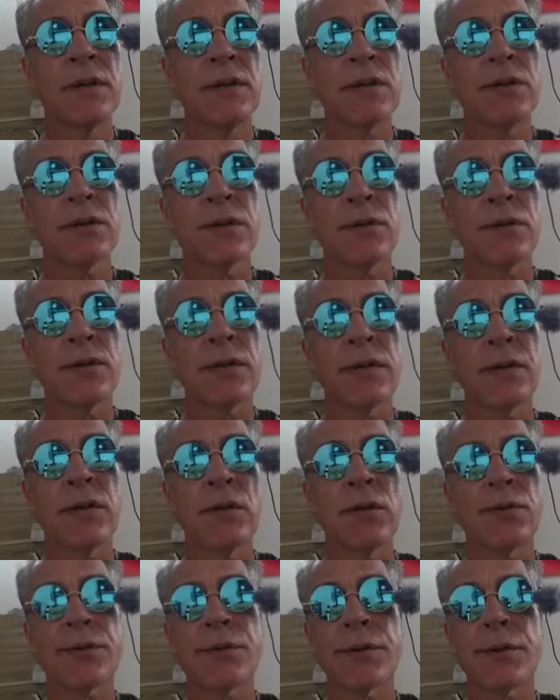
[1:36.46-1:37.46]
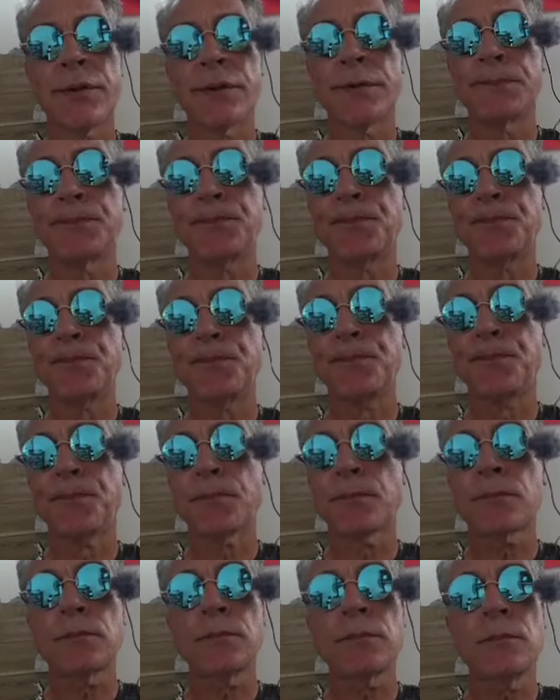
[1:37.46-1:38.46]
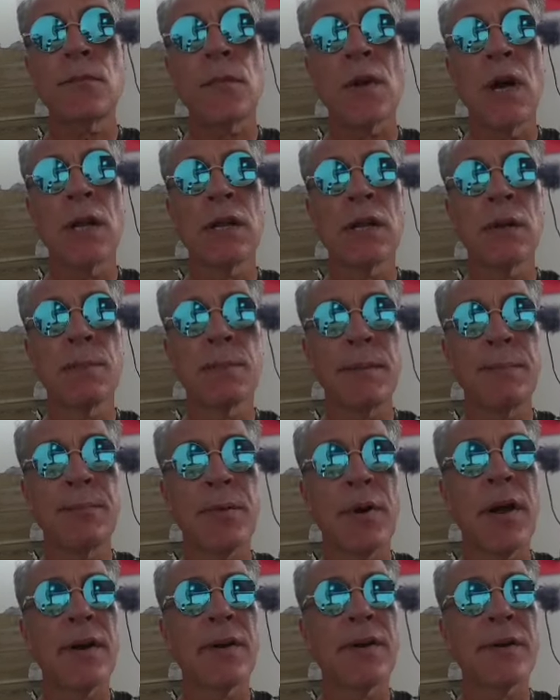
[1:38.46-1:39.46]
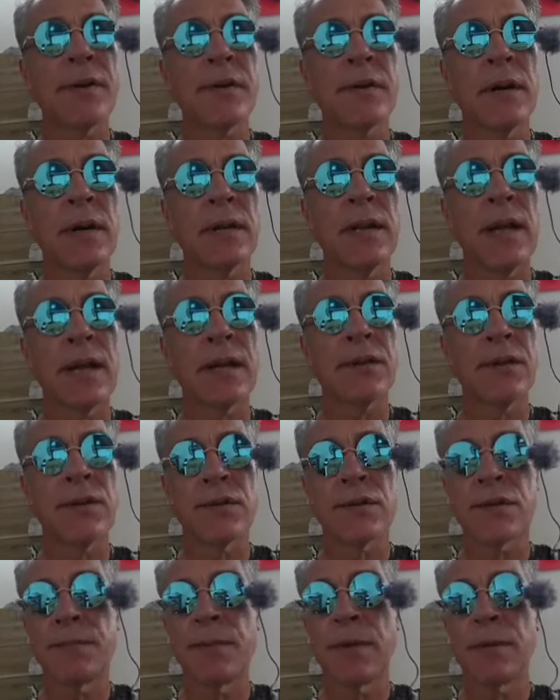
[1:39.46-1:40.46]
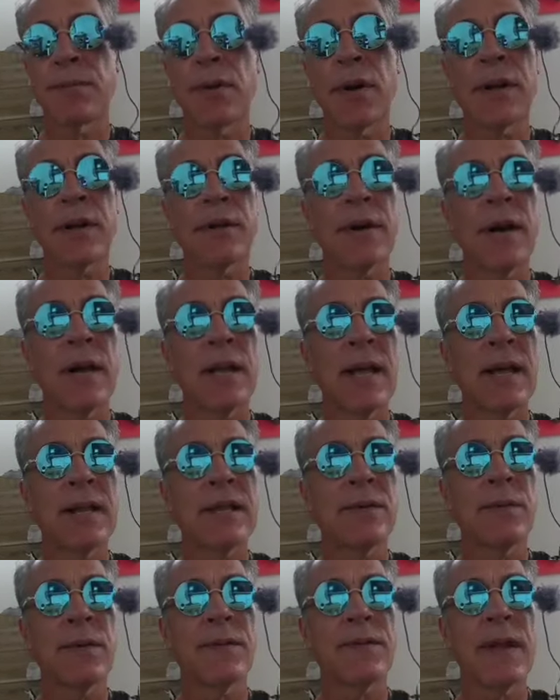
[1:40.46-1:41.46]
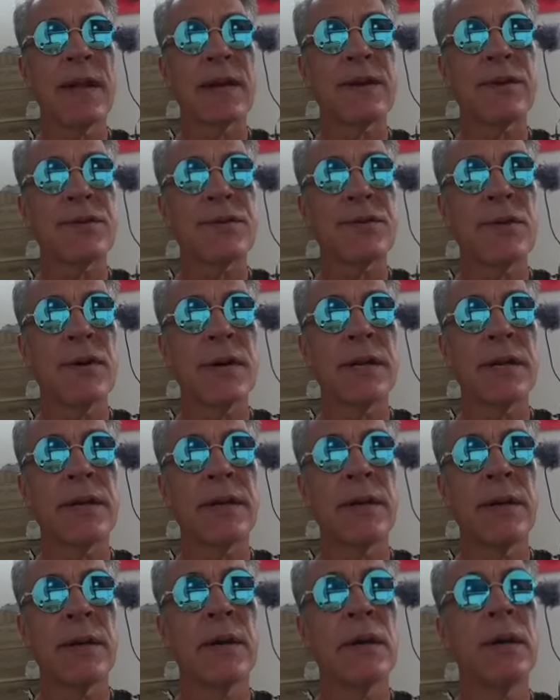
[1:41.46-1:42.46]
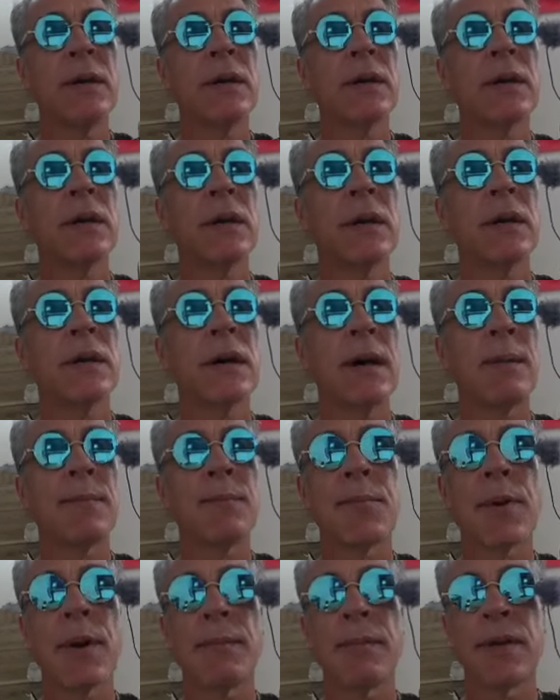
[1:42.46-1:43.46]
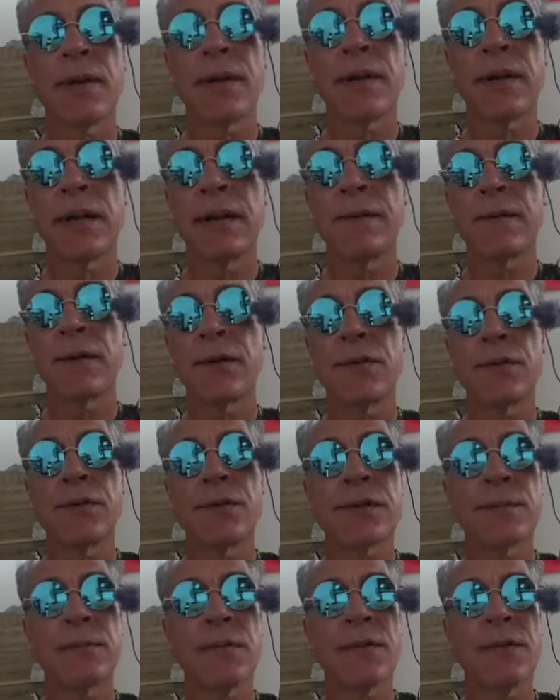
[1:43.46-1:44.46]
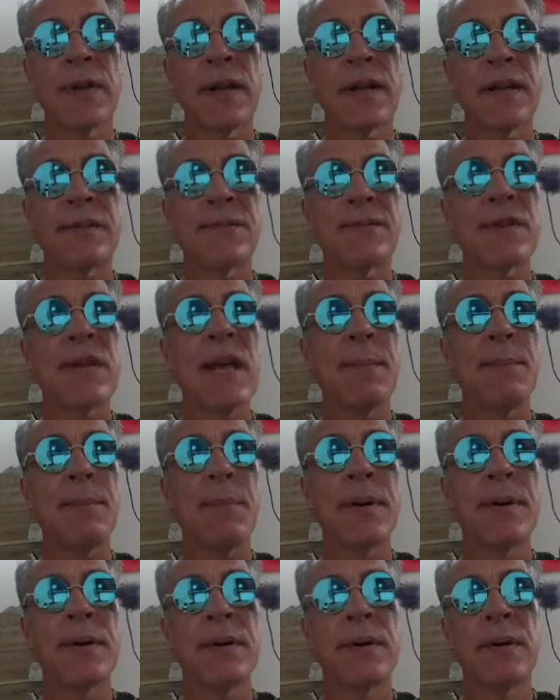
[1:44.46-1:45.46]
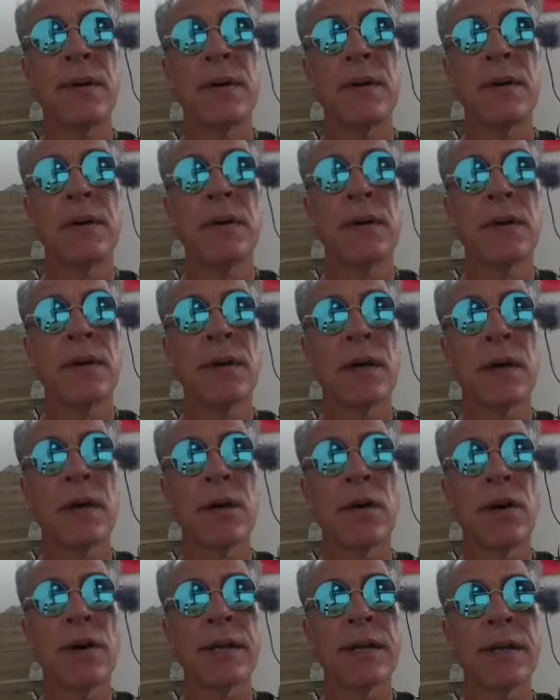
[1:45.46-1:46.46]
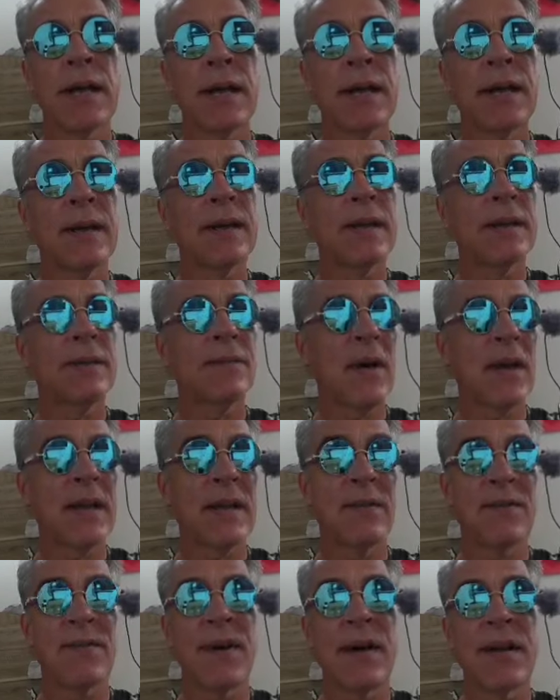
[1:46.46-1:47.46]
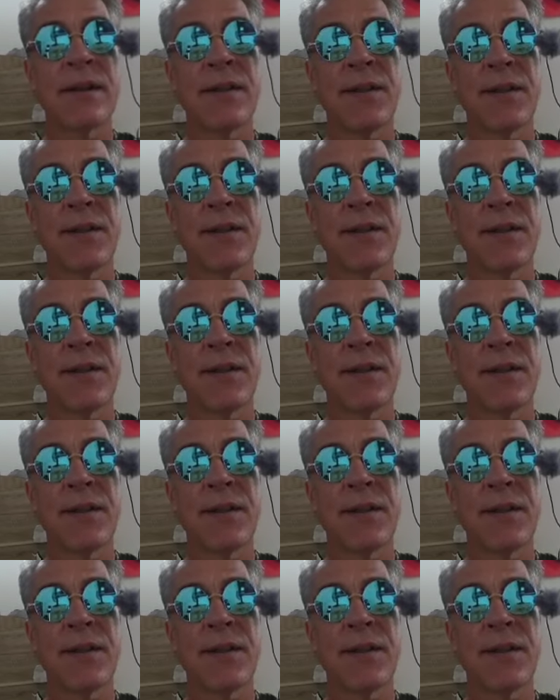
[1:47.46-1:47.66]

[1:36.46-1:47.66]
so that those are a little bit brighter. I'd like those to be brighter. I like the reflectors on it. I'm probably going to even do some reflective tape on it, if I can find a